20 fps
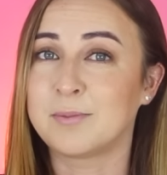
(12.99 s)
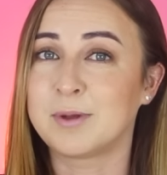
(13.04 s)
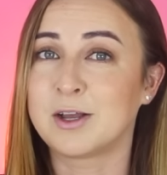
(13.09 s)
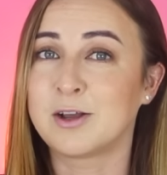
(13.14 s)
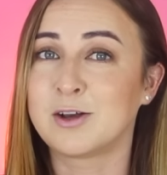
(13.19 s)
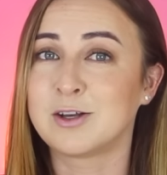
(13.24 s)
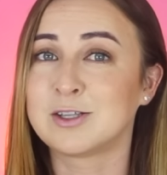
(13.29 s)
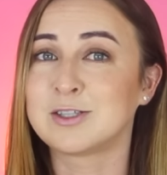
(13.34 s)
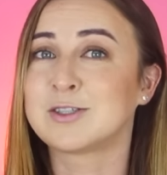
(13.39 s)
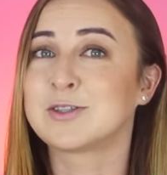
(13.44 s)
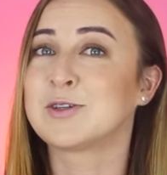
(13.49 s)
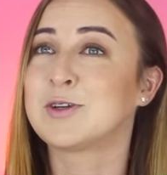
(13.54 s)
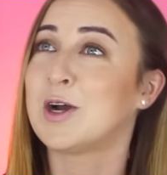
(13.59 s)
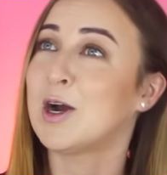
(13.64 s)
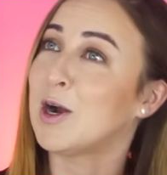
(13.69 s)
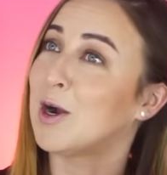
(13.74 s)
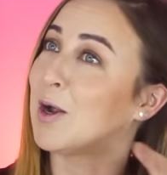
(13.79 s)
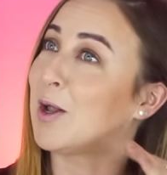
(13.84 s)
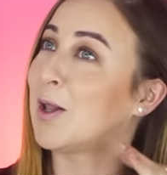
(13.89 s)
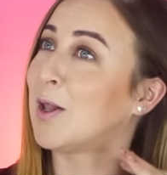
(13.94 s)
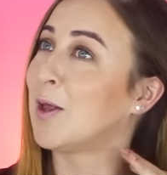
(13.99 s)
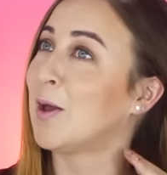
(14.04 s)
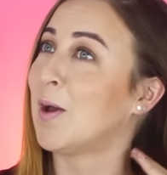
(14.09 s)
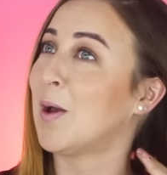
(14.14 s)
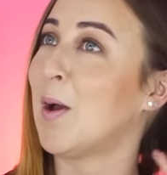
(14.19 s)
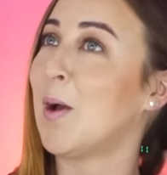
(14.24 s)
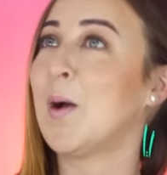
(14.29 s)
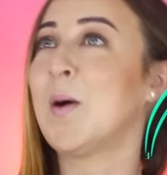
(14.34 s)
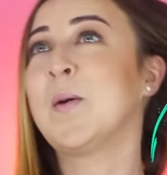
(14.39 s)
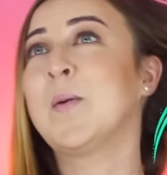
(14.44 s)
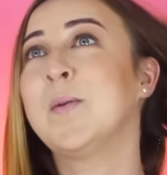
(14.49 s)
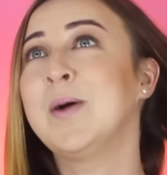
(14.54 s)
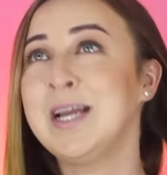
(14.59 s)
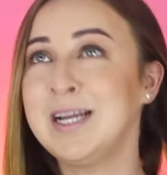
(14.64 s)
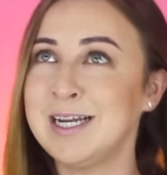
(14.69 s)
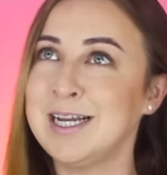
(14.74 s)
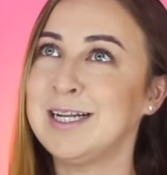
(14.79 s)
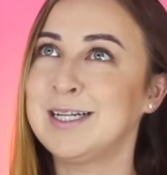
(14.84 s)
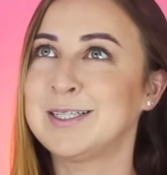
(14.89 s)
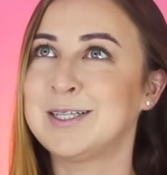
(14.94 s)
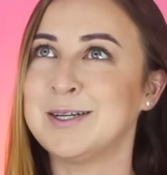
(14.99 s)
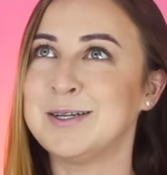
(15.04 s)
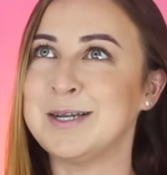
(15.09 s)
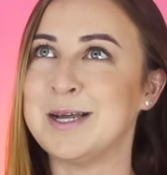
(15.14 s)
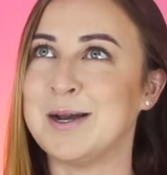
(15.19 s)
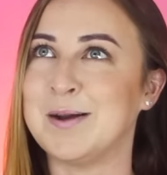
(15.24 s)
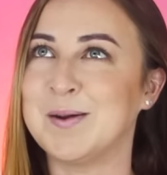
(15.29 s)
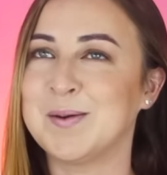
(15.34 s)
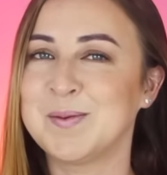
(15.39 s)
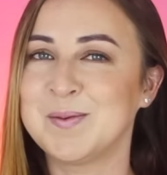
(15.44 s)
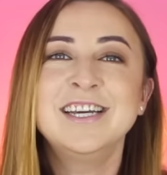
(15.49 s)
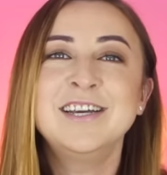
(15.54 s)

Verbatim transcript: because girl, we need to know.